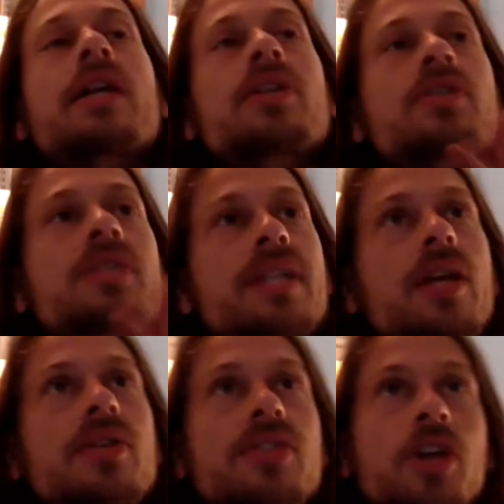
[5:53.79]
using the
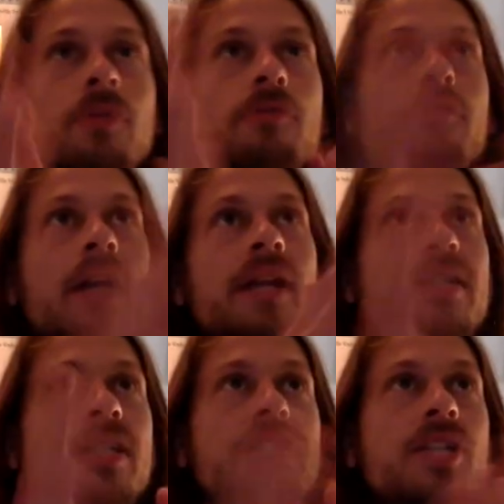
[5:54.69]
telescope and finding
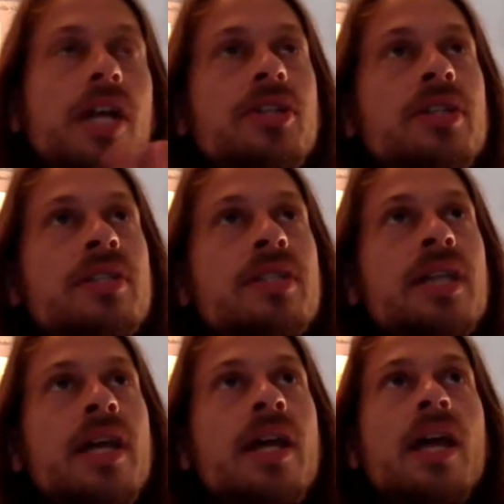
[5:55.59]
these nakshatras,
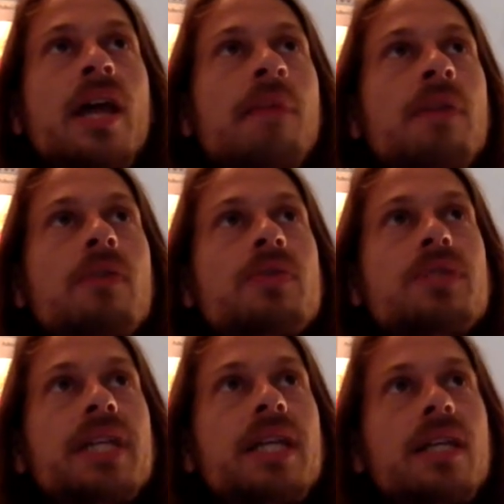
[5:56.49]
I mean, it was
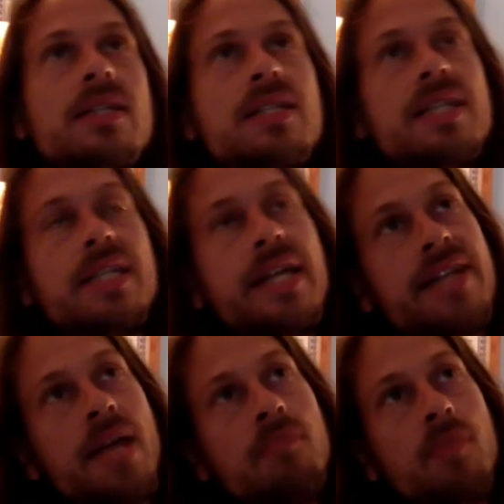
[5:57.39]
ridiculous because at
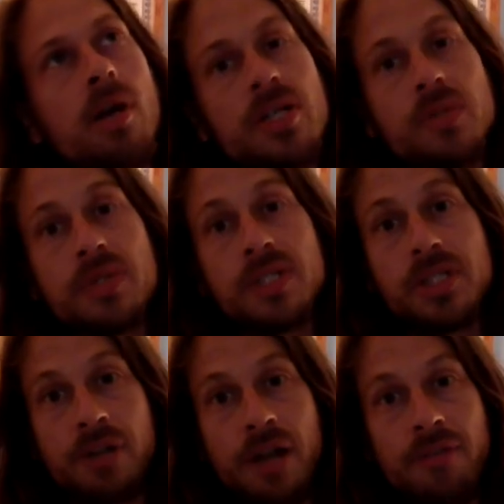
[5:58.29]
that time Mars was in
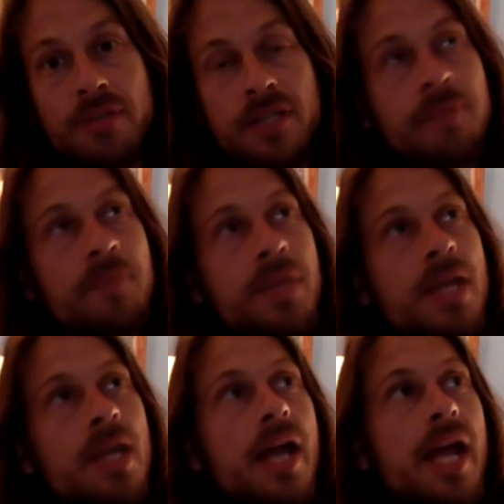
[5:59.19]
Shravana,
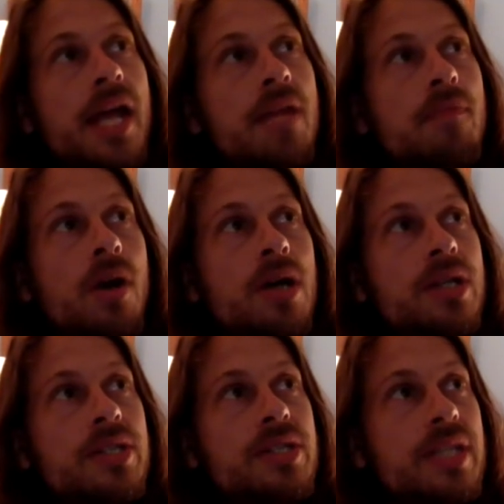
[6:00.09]
and
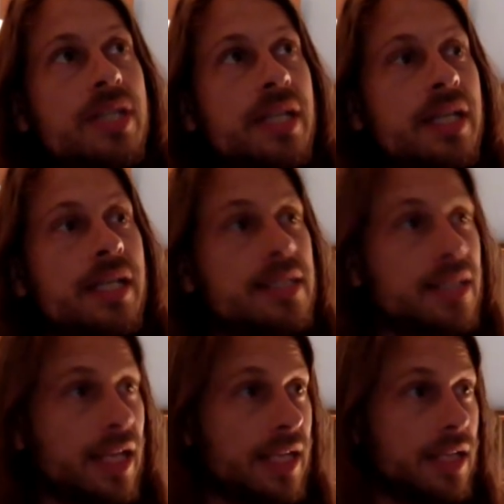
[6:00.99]
Mars is,
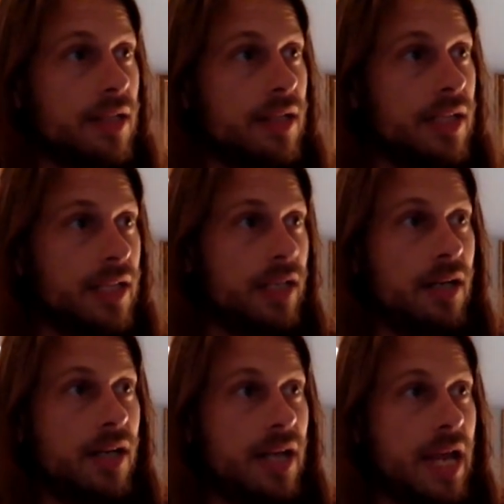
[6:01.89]
like, here,
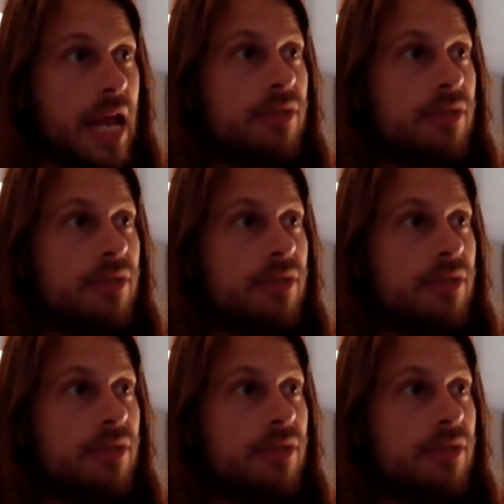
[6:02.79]
and